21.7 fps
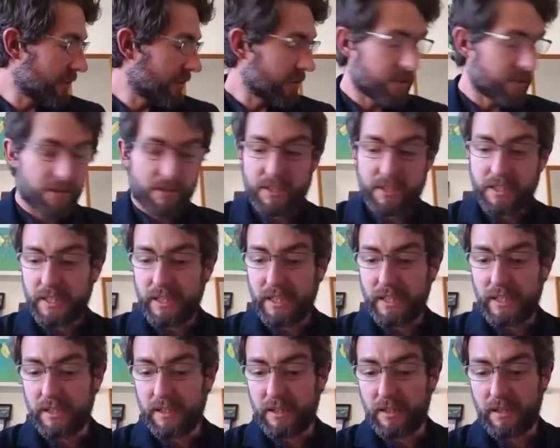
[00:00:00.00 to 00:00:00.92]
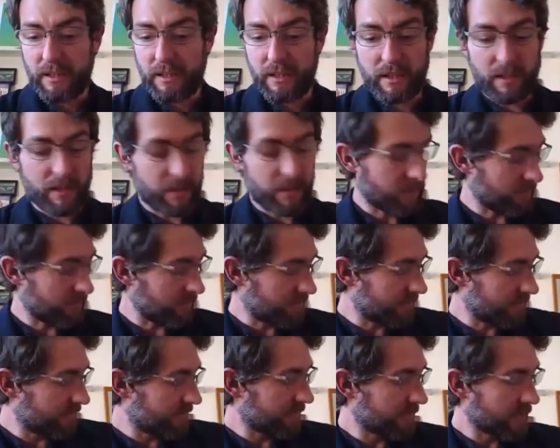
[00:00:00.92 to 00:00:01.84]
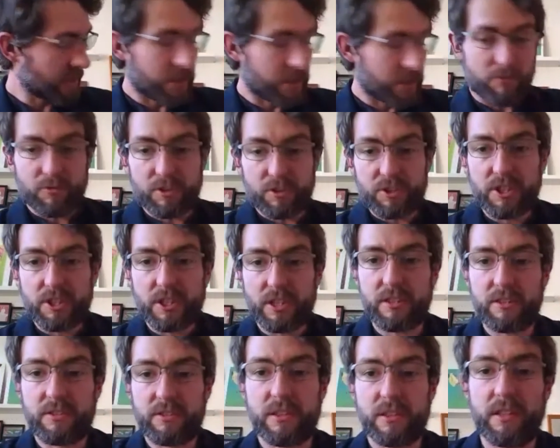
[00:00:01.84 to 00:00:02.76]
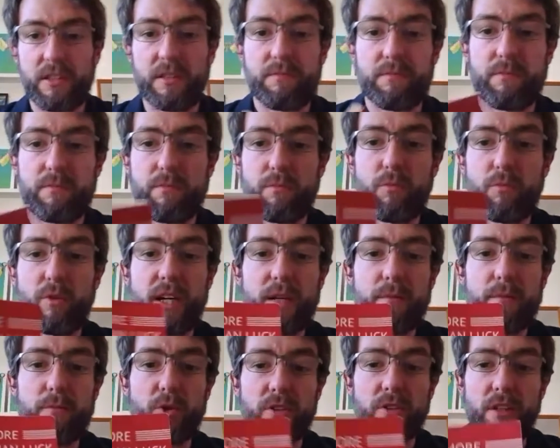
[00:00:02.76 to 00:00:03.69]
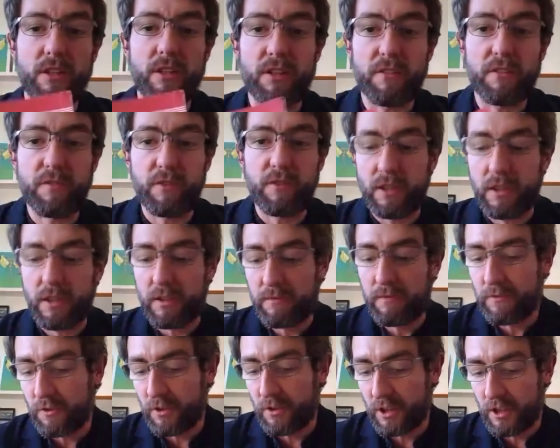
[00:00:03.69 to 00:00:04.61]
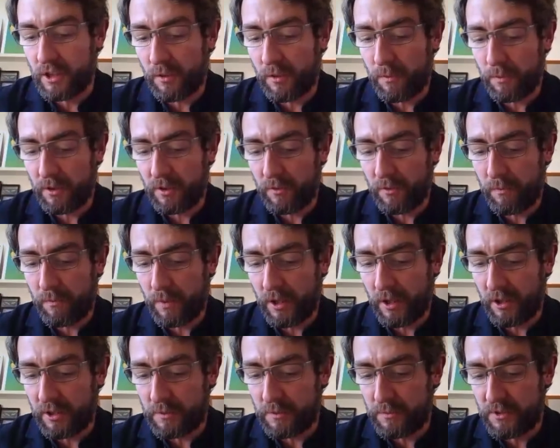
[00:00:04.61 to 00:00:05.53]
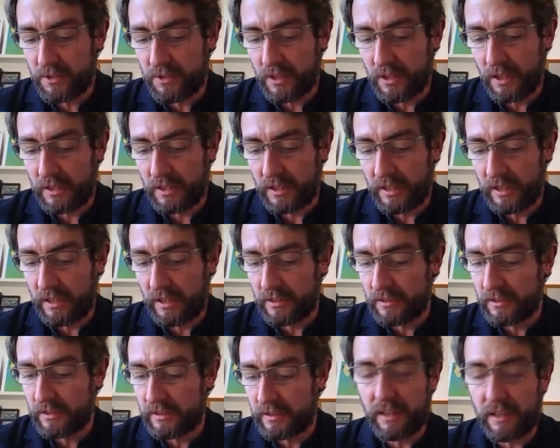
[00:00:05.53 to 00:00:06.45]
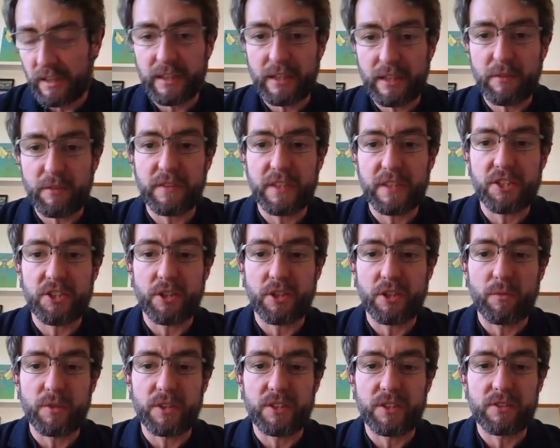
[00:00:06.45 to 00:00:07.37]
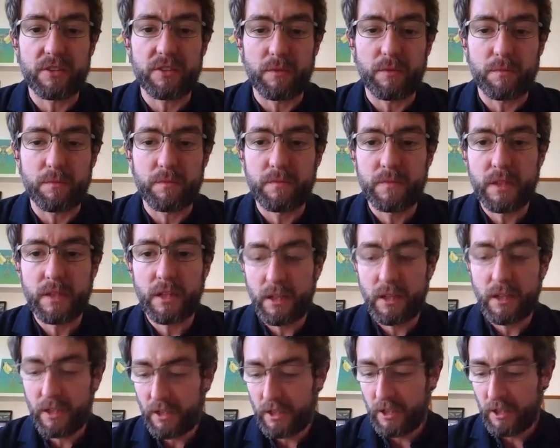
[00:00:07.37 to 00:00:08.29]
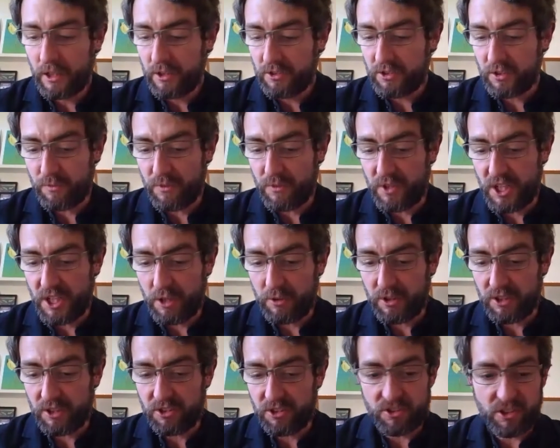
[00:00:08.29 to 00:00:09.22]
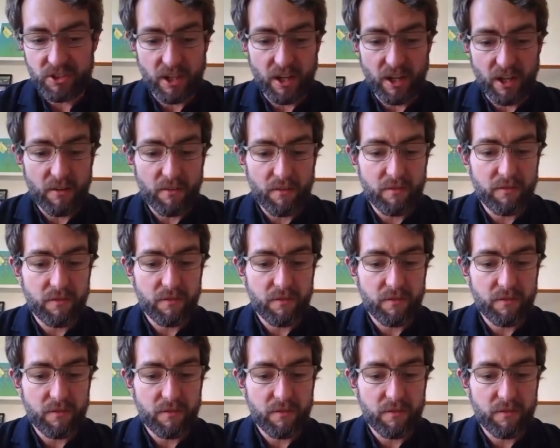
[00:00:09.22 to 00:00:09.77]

Okay. Return to Way More Than Luck for a couple of poems, and then, as I say, I think I'll finish up with some newer stuff.